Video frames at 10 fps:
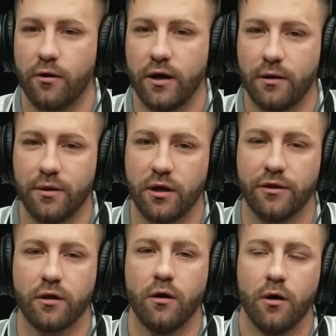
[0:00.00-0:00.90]
right. I mean, I
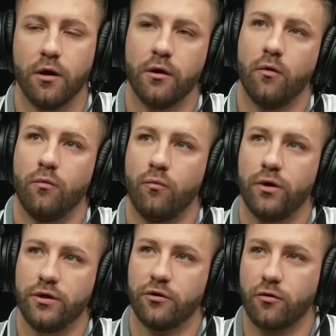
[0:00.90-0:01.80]
think
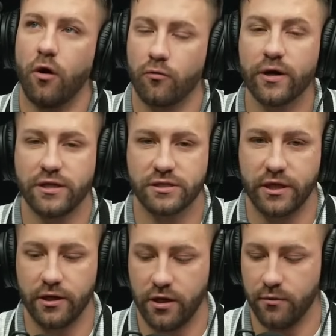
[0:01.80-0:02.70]
you're already
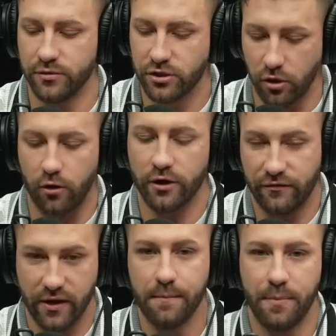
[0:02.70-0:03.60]
seeing him starting
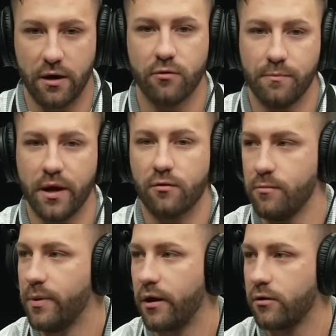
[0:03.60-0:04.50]
to get better and better and
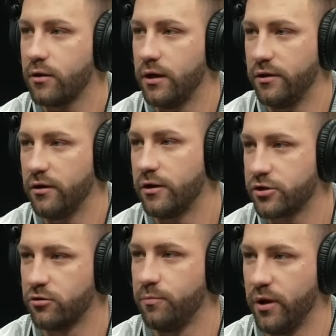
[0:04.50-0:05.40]
better. And the
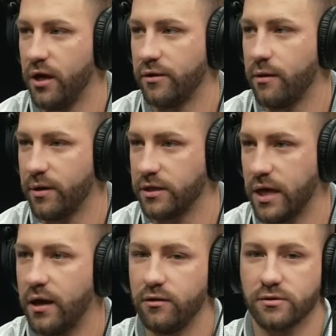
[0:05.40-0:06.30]
initial plan that
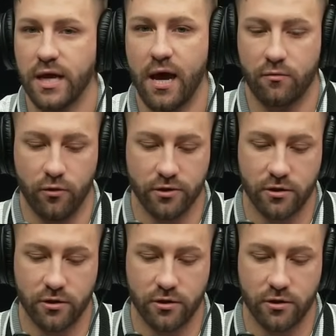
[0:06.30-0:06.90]
McDaniels had was,